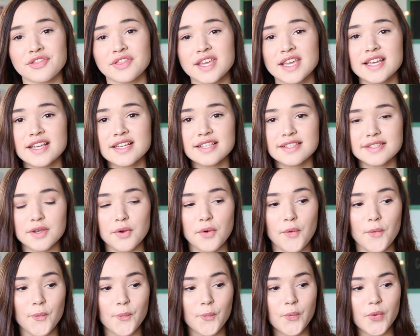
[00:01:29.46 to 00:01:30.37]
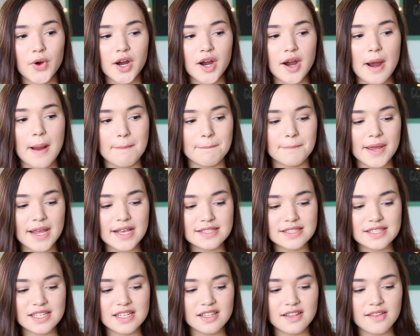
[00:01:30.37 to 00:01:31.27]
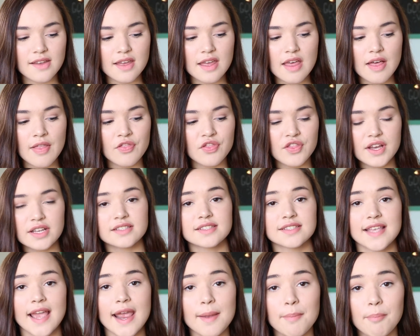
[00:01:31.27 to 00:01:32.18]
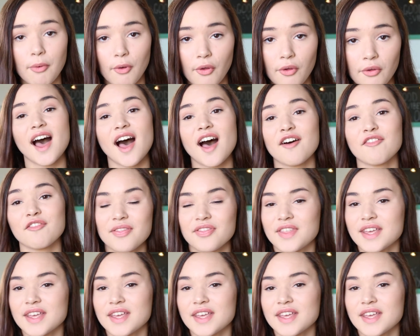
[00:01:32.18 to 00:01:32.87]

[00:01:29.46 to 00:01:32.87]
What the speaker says: these were basically the staple of